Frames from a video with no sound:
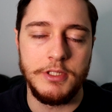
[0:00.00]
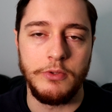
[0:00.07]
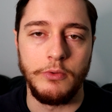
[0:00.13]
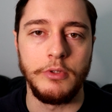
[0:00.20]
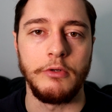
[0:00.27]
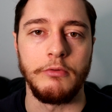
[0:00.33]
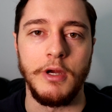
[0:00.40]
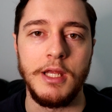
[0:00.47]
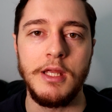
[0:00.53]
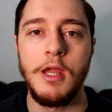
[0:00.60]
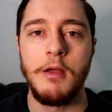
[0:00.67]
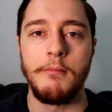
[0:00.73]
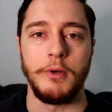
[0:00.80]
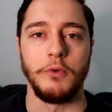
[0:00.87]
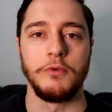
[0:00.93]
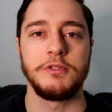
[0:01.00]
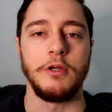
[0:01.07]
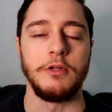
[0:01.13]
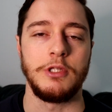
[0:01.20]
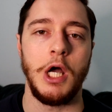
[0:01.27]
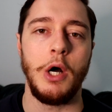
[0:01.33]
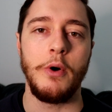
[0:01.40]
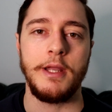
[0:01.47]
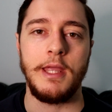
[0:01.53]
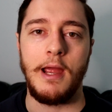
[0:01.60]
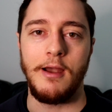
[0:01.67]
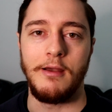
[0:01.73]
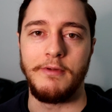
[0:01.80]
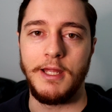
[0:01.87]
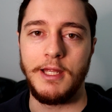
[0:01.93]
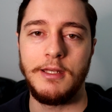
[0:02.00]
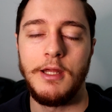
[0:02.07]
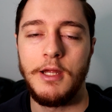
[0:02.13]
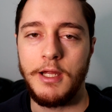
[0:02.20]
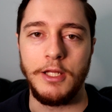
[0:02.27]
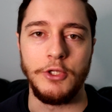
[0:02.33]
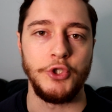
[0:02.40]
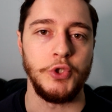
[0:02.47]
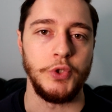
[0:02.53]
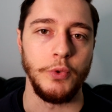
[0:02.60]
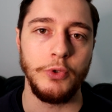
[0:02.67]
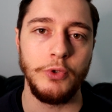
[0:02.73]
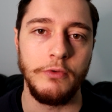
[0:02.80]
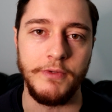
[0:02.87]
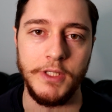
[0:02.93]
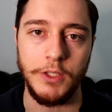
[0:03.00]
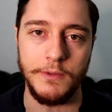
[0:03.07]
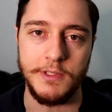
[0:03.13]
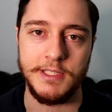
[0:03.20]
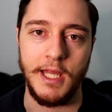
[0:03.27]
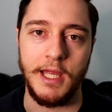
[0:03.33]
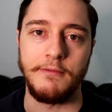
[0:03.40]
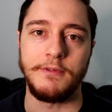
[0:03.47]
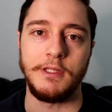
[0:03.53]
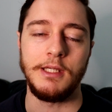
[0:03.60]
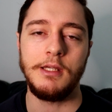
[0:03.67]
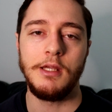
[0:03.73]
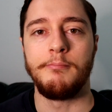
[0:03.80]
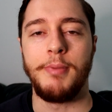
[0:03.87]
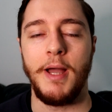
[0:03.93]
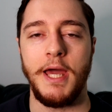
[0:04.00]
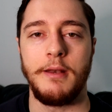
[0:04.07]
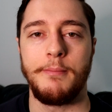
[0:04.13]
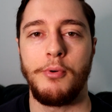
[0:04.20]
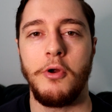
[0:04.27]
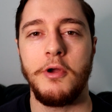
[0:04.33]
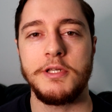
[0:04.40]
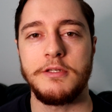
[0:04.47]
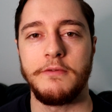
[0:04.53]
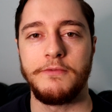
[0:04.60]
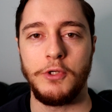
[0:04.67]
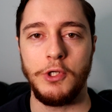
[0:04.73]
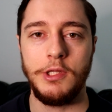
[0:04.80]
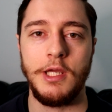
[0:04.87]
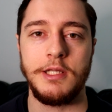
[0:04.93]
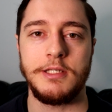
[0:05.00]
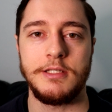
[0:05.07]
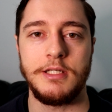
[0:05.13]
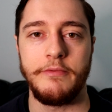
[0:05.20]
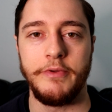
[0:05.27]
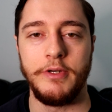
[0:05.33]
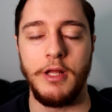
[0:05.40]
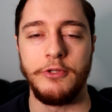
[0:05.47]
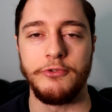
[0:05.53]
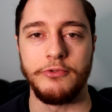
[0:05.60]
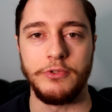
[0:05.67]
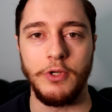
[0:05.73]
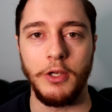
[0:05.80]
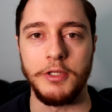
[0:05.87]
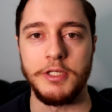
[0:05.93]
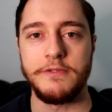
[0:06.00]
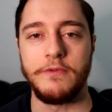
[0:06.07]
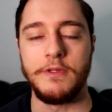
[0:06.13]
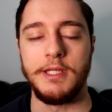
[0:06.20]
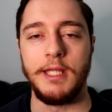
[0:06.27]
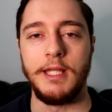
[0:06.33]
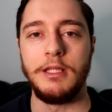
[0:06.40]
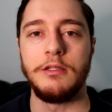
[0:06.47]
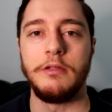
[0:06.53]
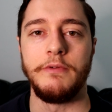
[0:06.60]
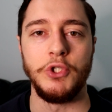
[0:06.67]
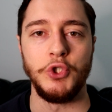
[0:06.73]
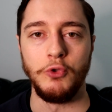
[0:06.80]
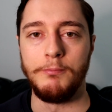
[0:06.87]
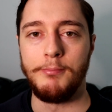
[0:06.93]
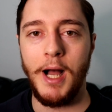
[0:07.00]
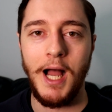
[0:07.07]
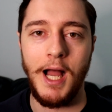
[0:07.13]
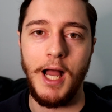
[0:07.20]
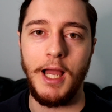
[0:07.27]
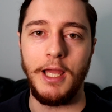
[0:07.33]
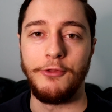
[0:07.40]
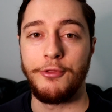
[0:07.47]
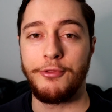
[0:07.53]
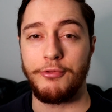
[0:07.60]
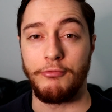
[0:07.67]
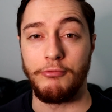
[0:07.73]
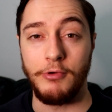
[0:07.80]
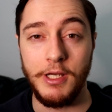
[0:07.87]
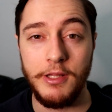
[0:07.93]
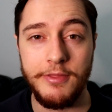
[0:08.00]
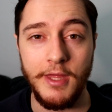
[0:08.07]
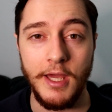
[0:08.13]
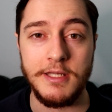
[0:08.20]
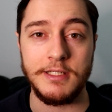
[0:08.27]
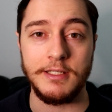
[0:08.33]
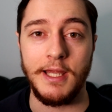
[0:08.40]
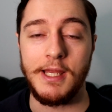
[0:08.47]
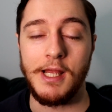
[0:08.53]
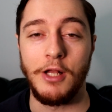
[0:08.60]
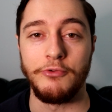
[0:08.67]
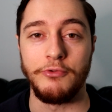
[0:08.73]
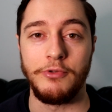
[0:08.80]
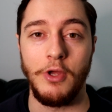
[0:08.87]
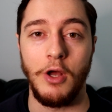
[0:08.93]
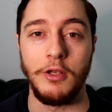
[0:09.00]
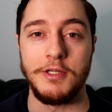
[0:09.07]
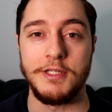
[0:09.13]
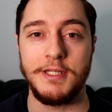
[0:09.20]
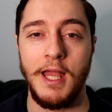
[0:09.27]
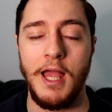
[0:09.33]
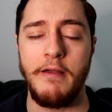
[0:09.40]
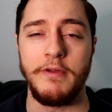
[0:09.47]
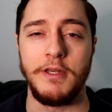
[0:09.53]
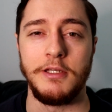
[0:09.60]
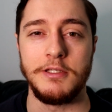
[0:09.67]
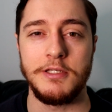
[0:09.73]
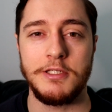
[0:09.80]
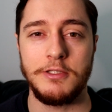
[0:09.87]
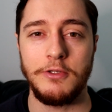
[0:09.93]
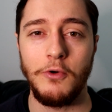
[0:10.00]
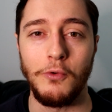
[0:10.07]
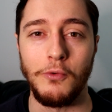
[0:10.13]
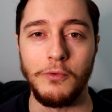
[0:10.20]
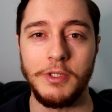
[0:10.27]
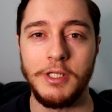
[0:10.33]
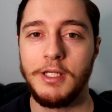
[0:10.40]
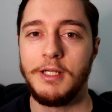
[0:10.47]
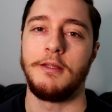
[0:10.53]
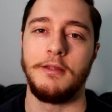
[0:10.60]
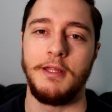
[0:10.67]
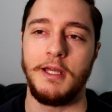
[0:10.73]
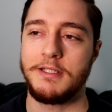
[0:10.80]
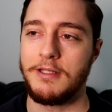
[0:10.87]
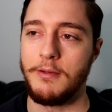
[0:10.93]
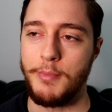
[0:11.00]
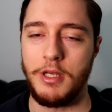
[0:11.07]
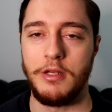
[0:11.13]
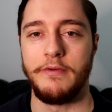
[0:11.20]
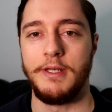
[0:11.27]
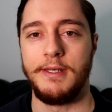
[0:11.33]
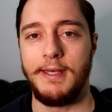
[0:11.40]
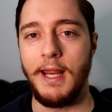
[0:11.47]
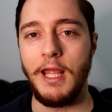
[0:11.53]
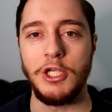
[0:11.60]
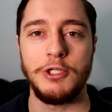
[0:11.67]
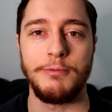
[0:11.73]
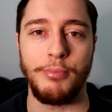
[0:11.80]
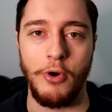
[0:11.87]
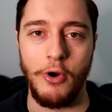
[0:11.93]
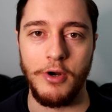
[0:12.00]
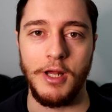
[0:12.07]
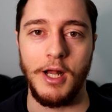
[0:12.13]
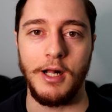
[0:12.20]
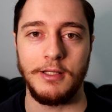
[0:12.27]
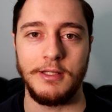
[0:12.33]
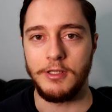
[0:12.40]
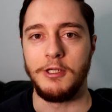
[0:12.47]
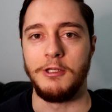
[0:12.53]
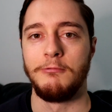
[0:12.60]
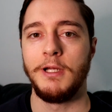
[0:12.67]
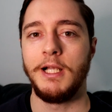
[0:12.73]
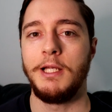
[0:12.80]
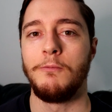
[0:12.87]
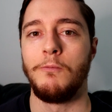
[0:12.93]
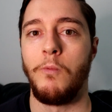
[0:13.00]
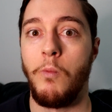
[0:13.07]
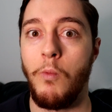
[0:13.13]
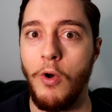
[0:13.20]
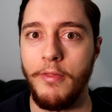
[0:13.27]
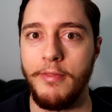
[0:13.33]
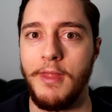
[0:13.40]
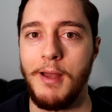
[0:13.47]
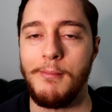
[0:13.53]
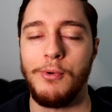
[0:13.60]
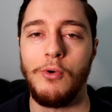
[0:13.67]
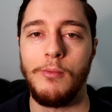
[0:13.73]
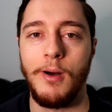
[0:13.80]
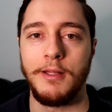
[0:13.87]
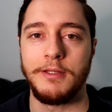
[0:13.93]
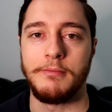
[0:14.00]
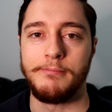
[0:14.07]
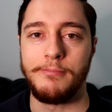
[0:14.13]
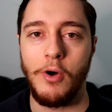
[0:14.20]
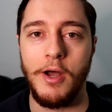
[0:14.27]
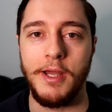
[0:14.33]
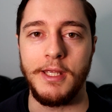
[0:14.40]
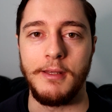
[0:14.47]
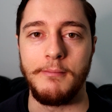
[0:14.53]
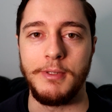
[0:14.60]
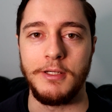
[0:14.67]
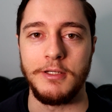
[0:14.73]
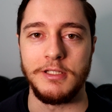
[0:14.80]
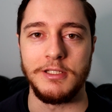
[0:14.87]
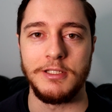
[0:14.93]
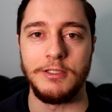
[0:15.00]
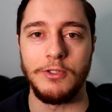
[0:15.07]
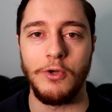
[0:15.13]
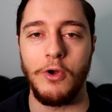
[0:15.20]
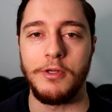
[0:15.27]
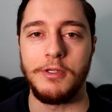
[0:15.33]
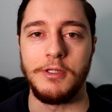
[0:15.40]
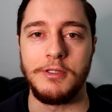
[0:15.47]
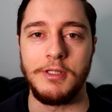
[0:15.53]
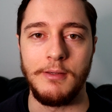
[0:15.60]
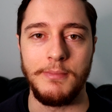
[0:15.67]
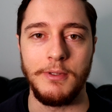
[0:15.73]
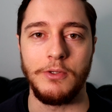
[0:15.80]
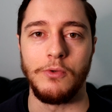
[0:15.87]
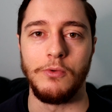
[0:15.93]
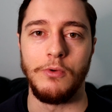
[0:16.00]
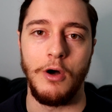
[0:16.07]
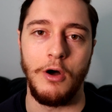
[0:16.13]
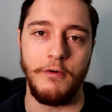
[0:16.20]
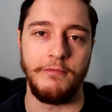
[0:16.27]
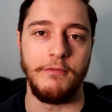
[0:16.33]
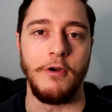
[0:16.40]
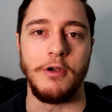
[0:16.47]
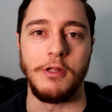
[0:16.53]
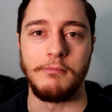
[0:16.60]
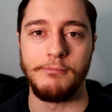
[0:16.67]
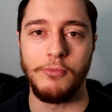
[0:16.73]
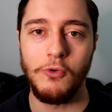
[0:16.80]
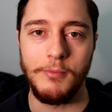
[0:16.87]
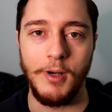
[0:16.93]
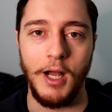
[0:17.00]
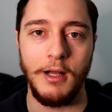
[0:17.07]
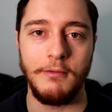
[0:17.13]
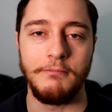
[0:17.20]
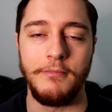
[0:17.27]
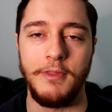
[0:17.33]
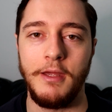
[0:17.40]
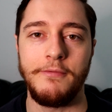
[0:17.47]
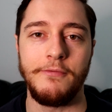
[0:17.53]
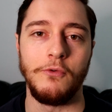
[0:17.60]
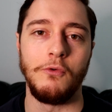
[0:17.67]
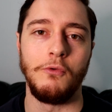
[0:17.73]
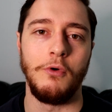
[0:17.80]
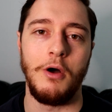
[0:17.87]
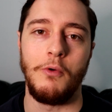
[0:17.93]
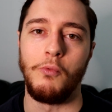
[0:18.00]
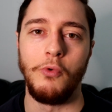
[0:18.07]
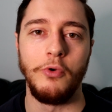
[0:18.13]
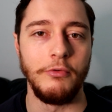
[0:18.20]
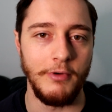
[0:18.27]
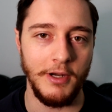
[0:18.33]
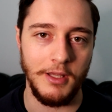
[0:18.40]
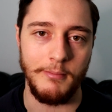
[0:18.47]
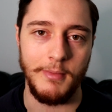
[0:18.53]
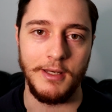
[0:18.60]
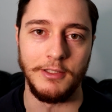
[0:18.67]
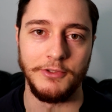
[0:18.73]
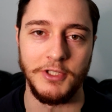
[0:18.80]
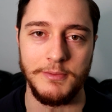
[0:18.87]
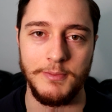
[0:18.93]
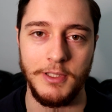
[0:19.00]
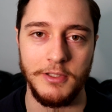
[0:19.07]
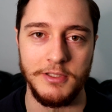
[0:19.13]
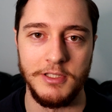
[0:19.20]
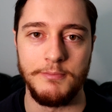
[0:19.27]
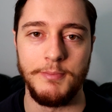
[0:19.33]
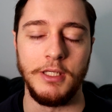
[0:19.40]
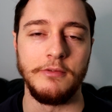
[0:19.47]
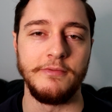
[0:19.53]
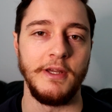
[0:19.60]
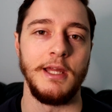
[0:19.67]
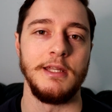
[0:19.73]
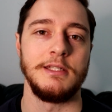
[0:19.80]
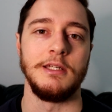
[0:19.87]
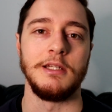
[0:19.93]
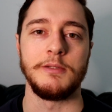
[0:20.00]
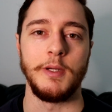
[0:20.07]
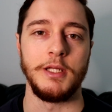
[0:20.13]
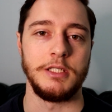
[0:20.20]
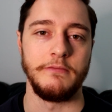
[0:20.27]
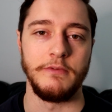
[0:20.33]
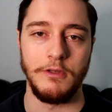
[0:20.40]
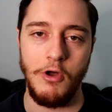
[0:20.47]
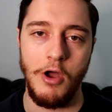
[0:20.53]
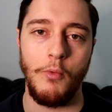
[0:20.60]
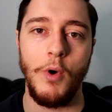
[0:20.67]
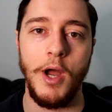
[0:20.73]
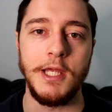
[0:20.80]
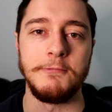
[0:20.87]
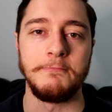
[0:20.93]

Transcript: to a degree, but also tow a caravan, ensure your vehicle's safety, but at a price of $2,700 for the individual part and $3,800 to have it installed. That's a bit of a niche product. You'd really want that bull bar to buy it because it's not your typical off-roading bull bar. Therefore, I wouldn't recommend it just because it's big, fancy, expensive, and lightweight.